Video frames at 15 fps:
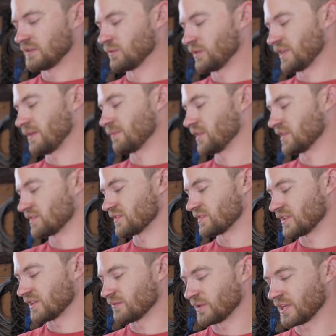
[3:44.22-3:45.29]
What that means is
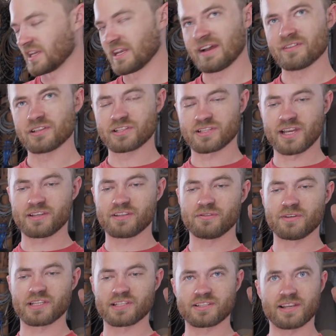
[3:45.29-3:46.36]
that we can have it set to
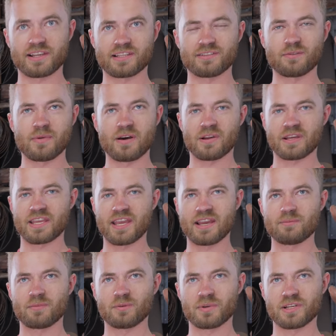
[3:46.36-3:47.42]
an excessive amount of
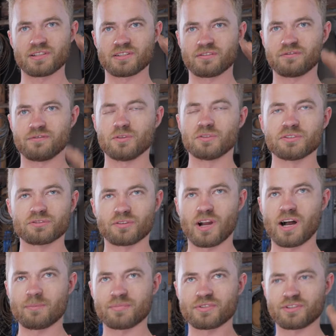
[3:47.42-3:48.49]
camber when it's at full
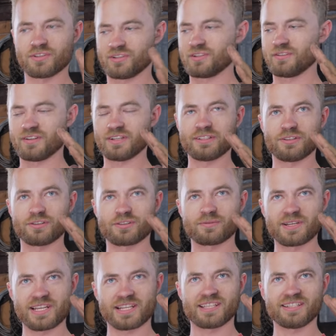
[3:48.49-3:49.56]
drop, just so that it looks
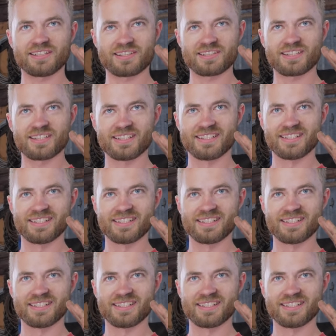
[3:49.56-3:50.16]
ridiculous.